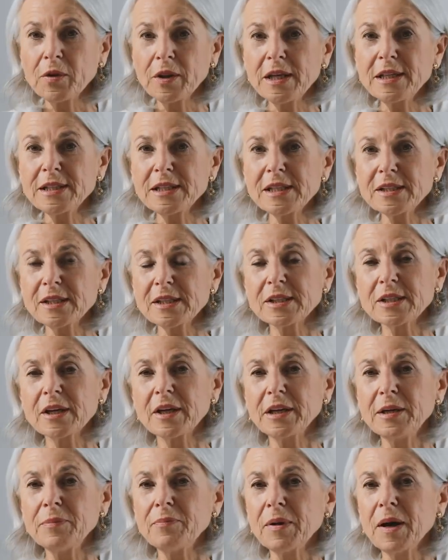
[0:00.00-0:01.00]
this is a
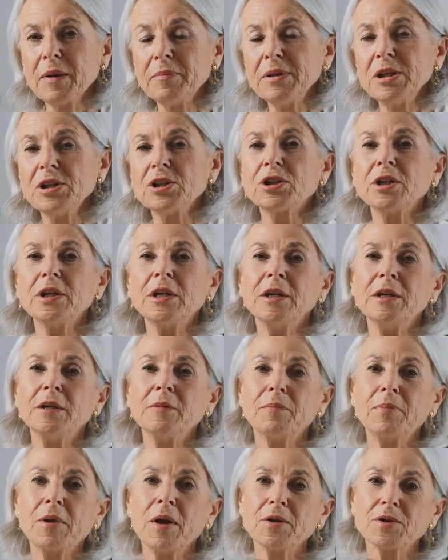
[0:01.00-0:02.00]
study published
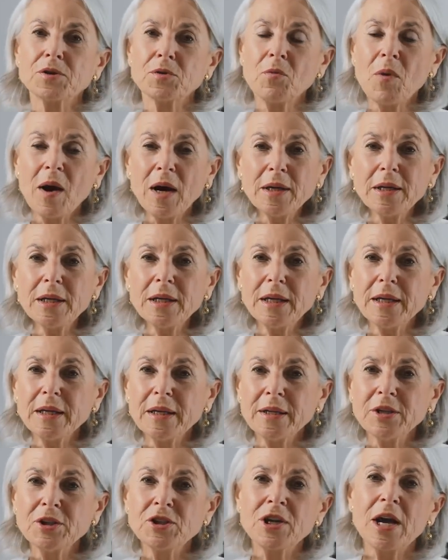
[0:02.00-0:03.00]
in PLOS ONE
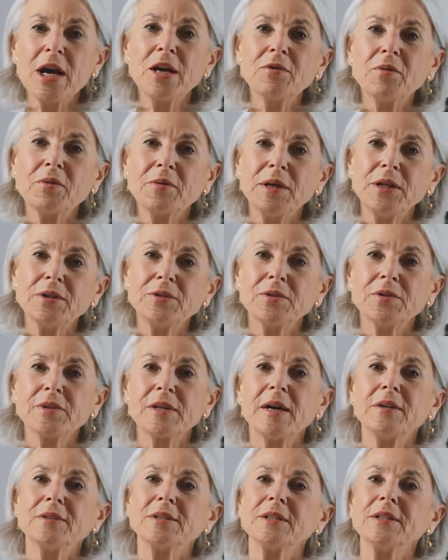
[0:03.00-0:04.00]
in January
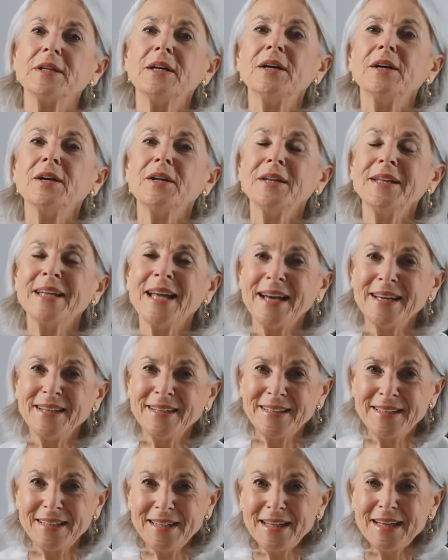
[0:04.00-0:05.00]

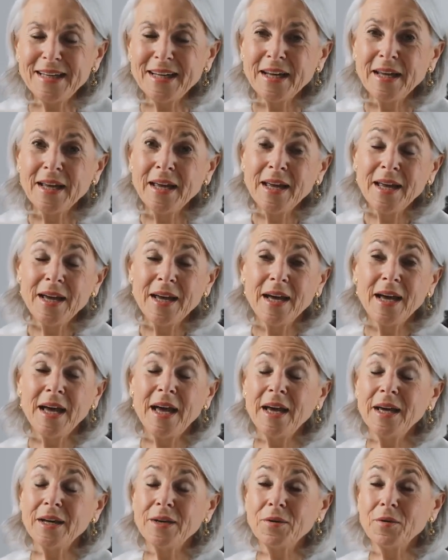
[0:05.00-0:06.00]
2019.
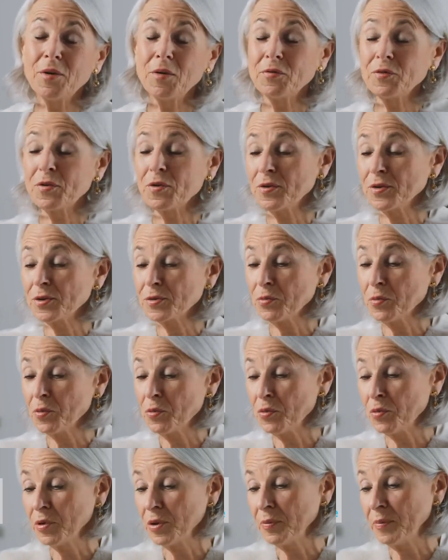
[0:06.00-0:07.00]
And of course, we
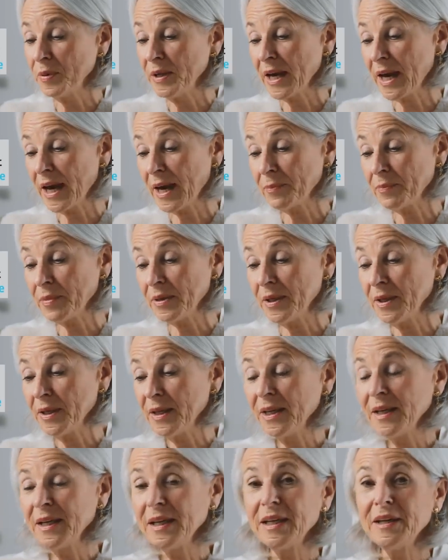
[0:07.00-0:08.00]
would be happy
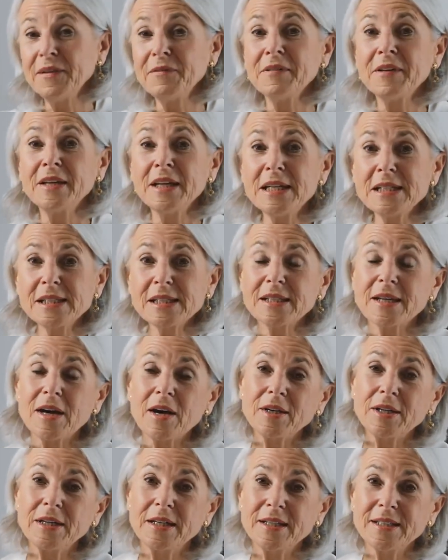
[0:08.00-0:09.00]
if this
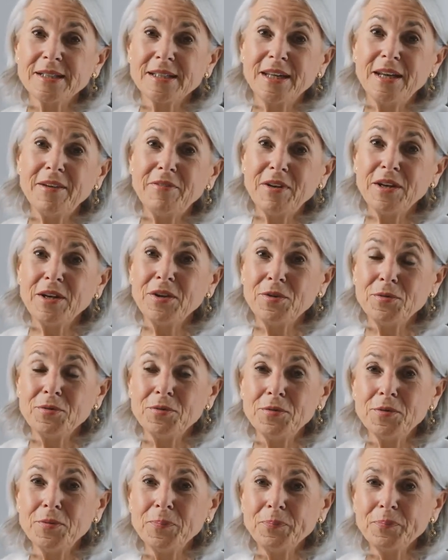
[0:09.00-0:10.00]
study is giving
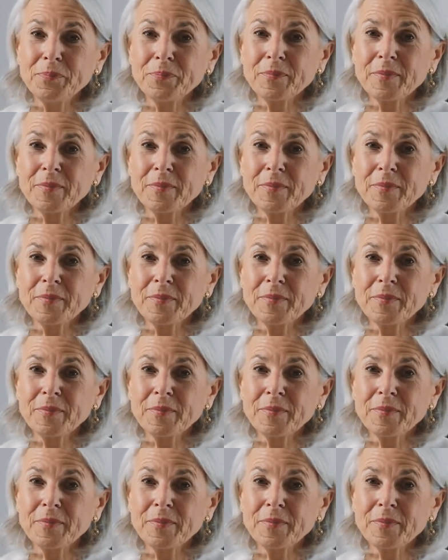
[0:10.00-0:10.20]
you